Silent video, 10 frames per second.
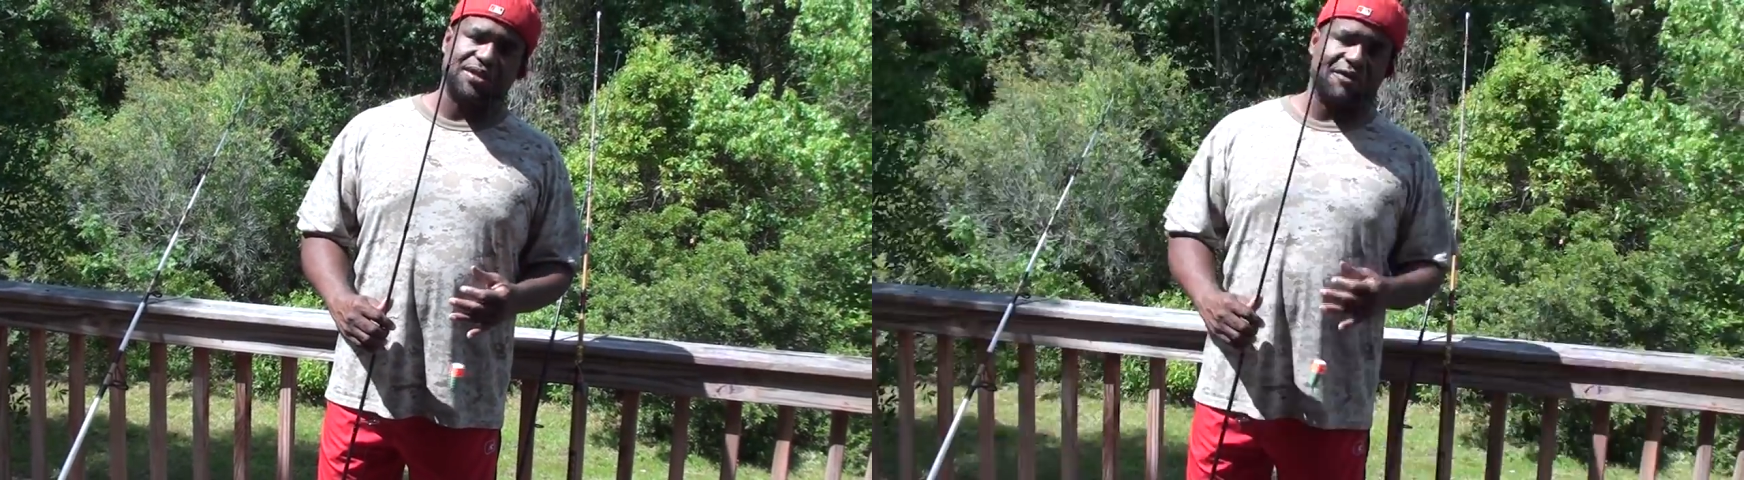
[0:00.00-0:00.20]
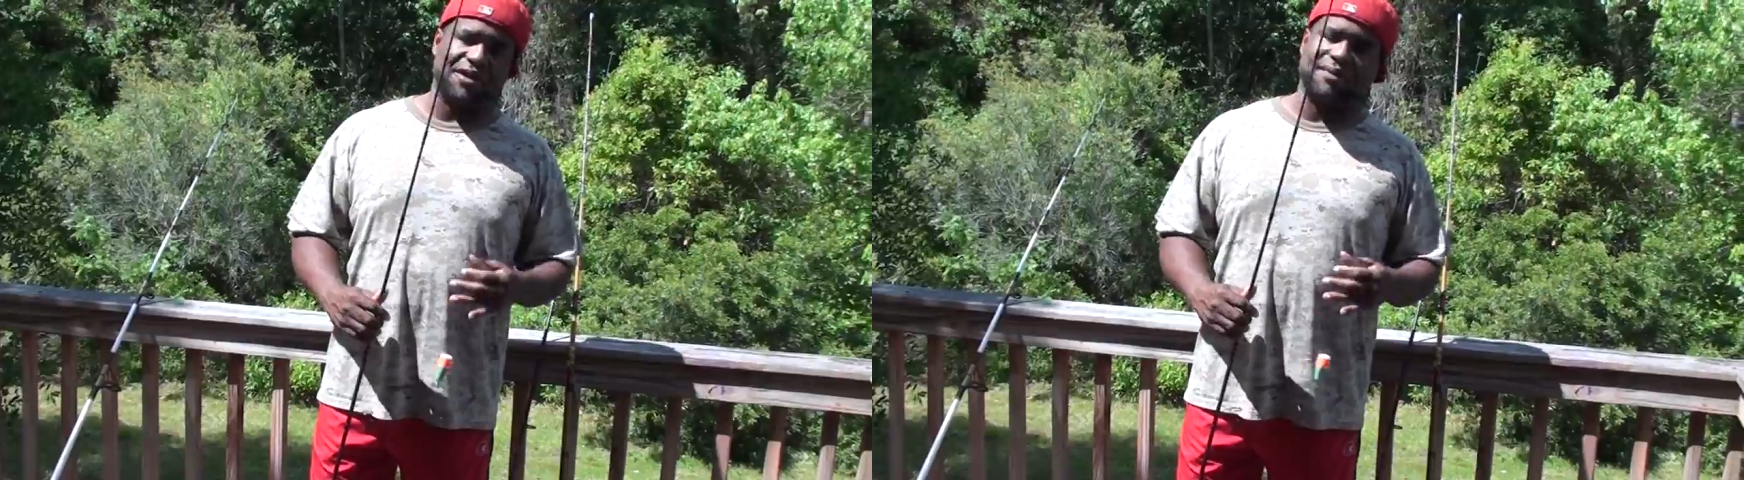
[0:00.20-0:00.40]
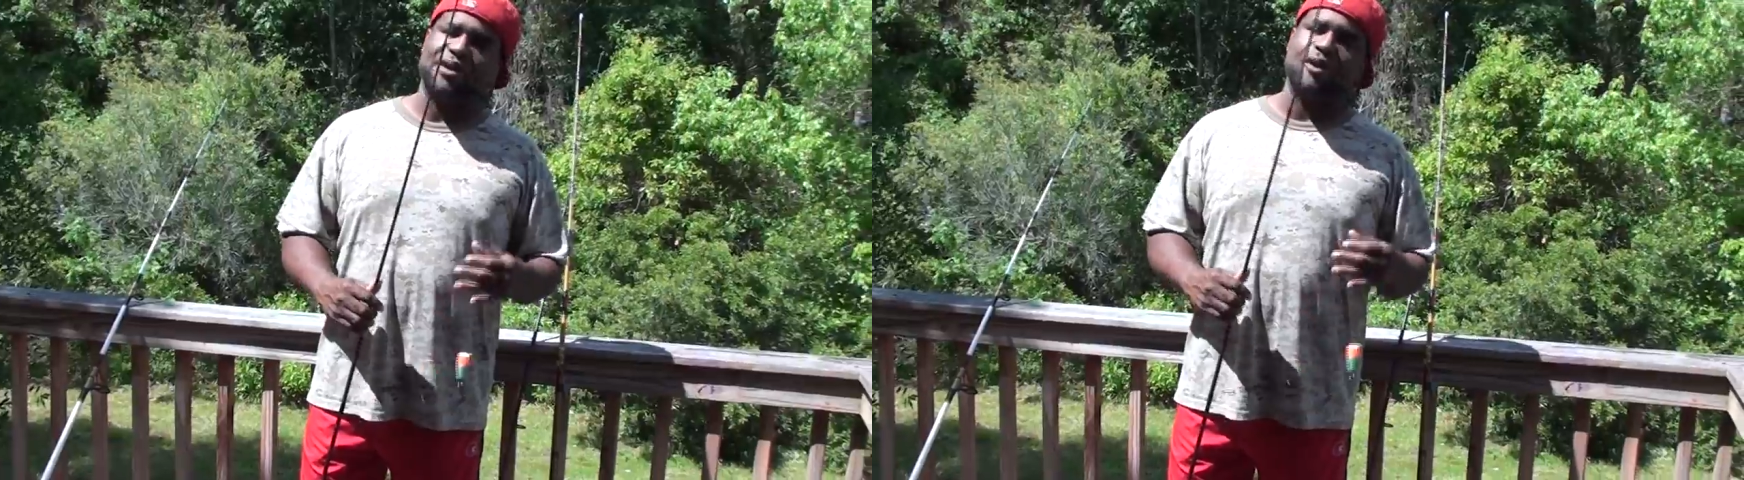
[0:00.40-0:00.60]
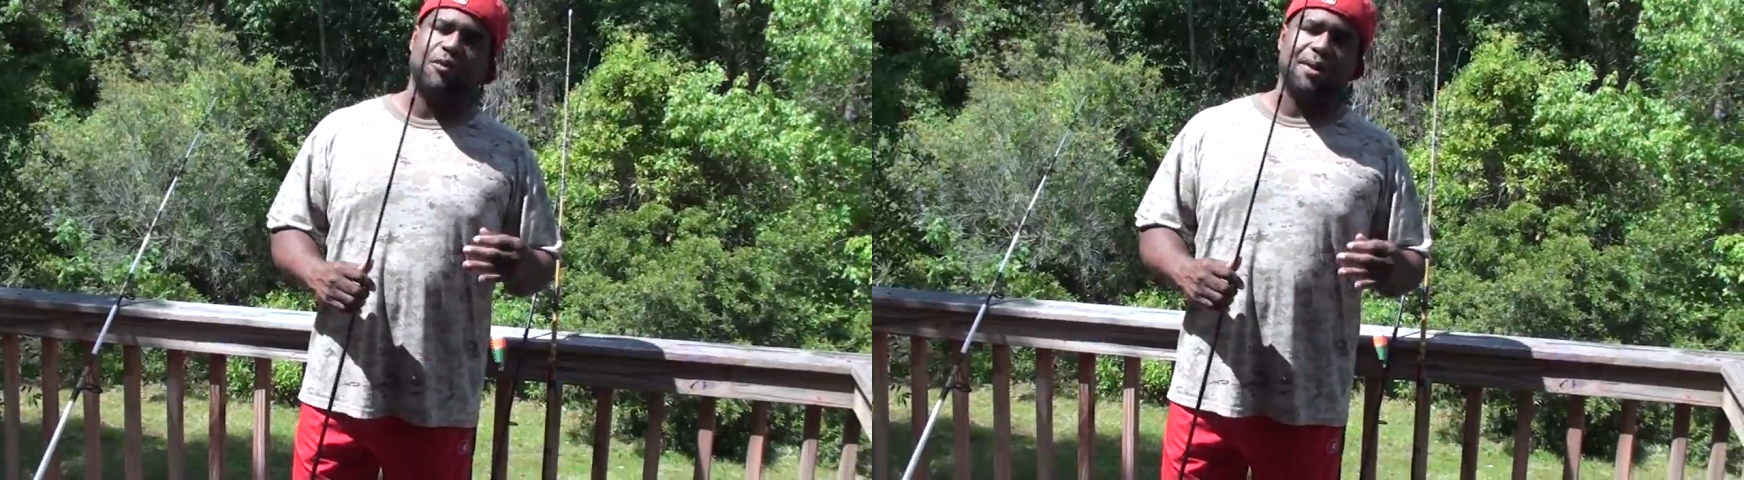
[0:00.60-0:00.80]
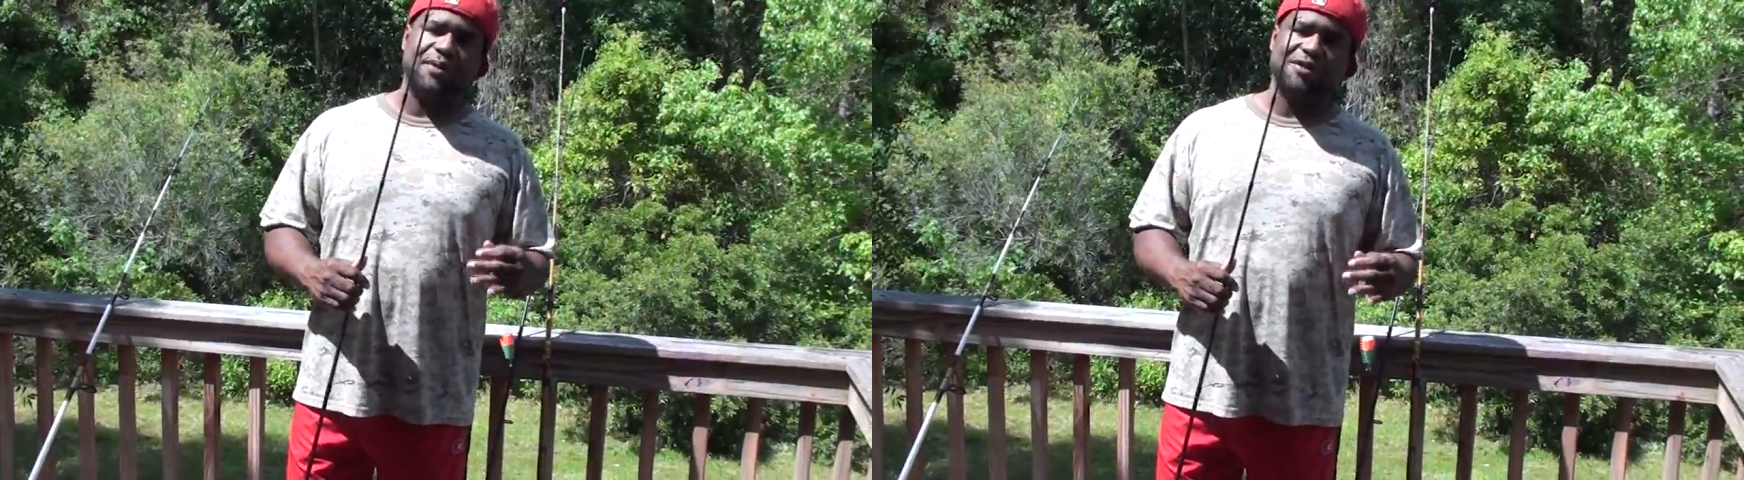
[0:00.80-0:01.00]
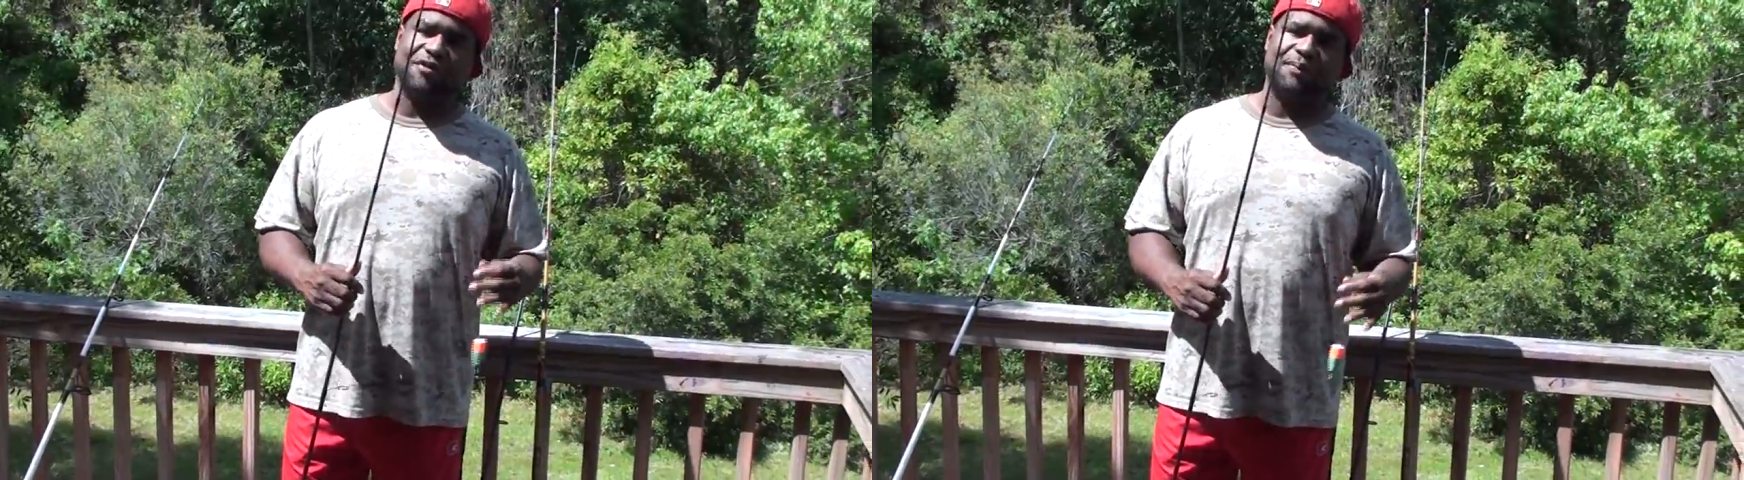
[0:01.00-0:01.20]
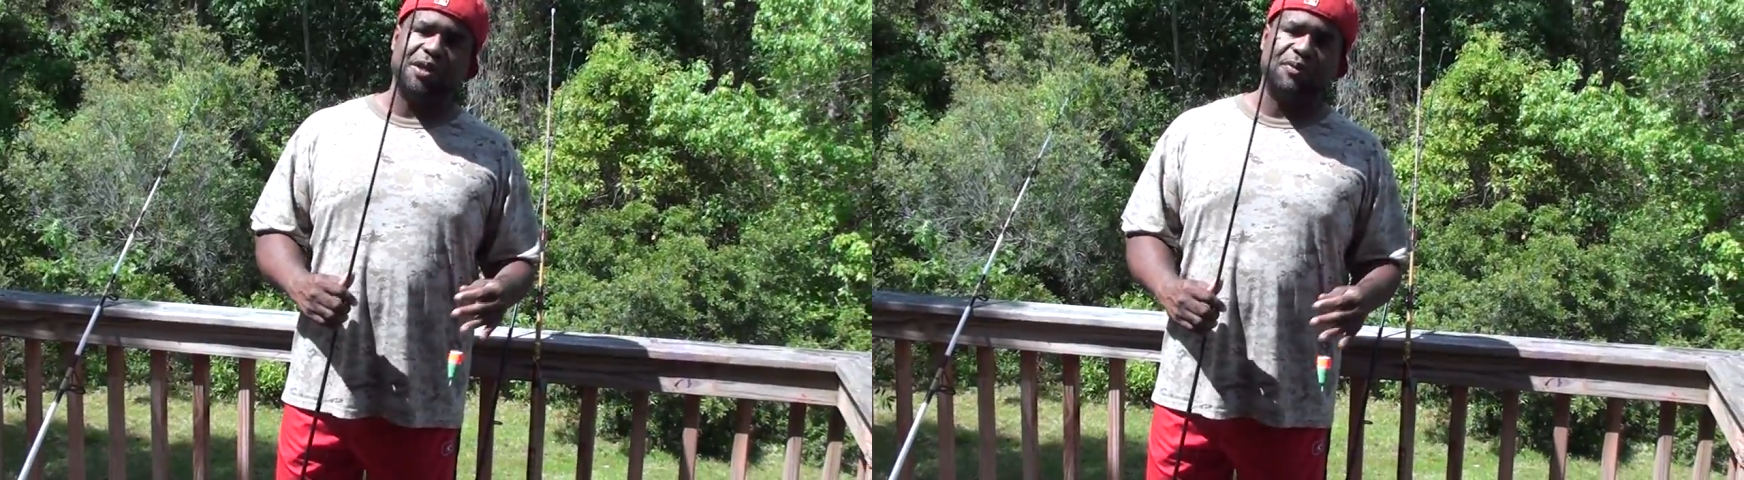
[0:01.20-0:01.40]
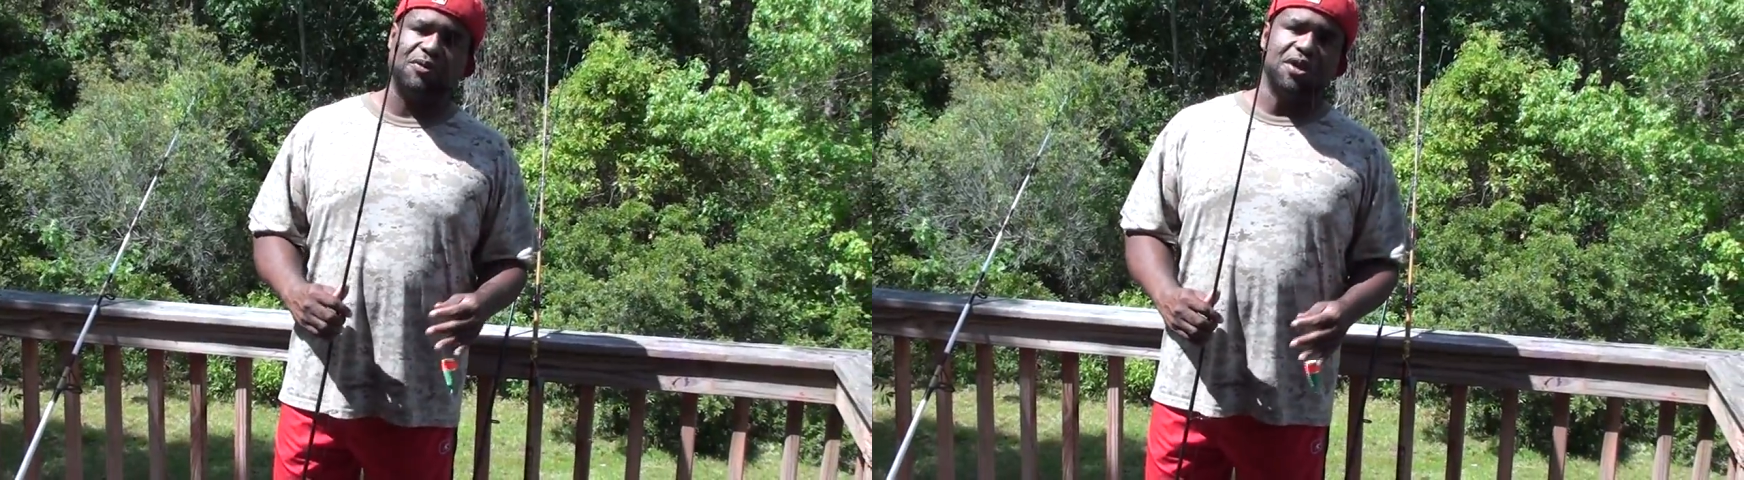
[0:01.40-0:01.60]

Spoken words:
I recommend one piece for people